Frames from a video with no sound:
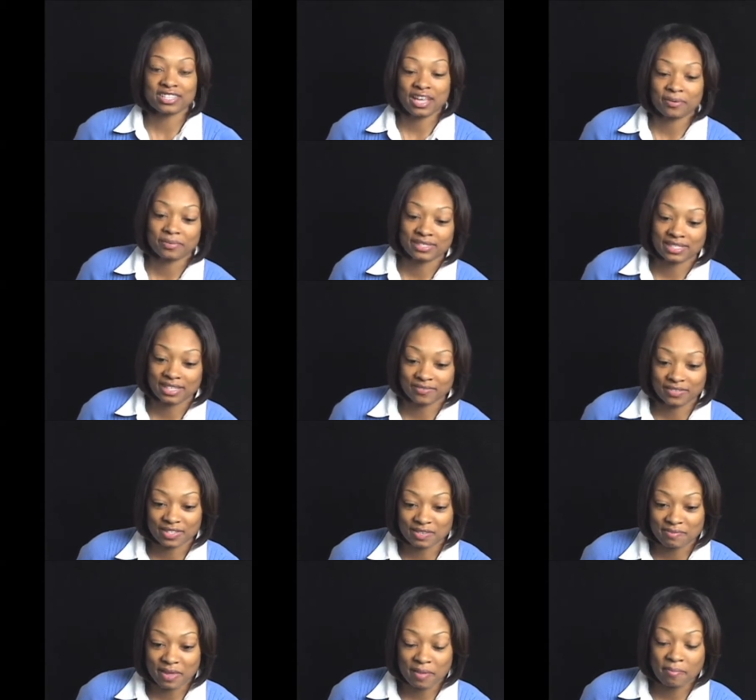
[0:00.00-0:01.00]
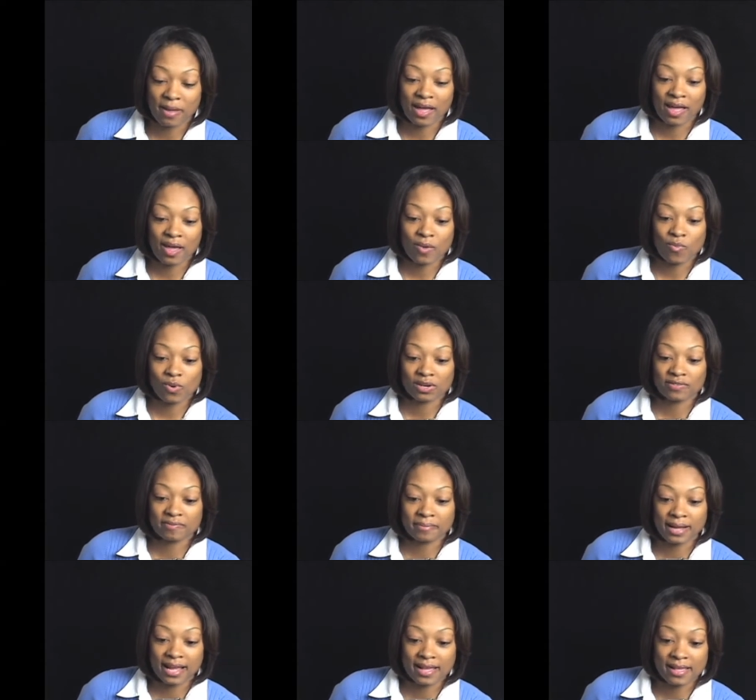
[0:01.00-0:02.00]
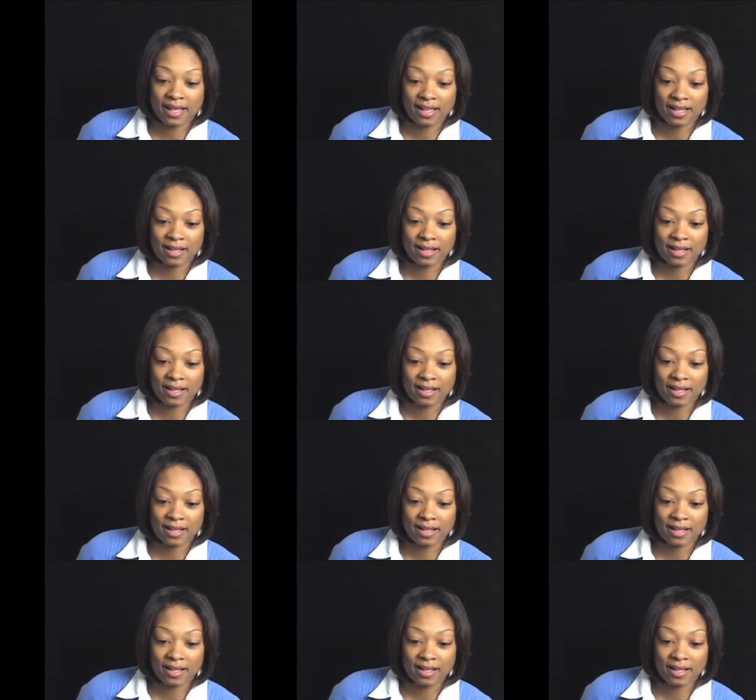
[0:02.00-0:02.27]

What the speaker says: that was given to me by one of my